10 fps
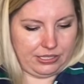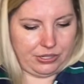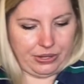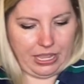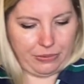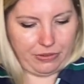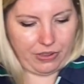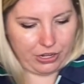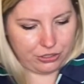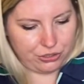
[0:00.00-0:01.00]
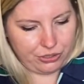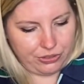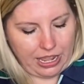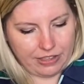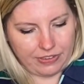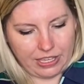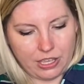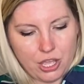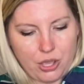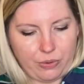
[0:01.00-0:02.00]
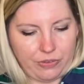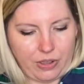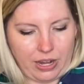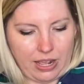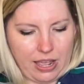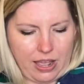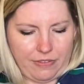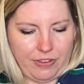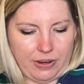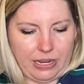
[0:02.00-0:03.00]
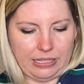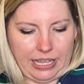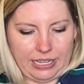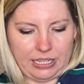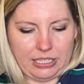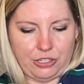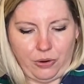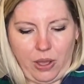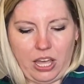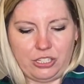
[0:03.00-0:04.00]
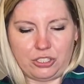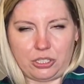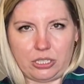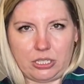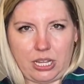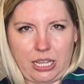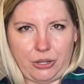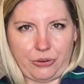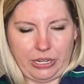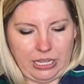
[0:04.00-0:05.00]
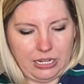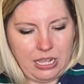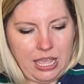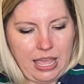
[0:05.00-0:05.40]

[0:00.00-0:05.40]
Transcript: So again, we've got a true navy, we've got a very hunter kind of green.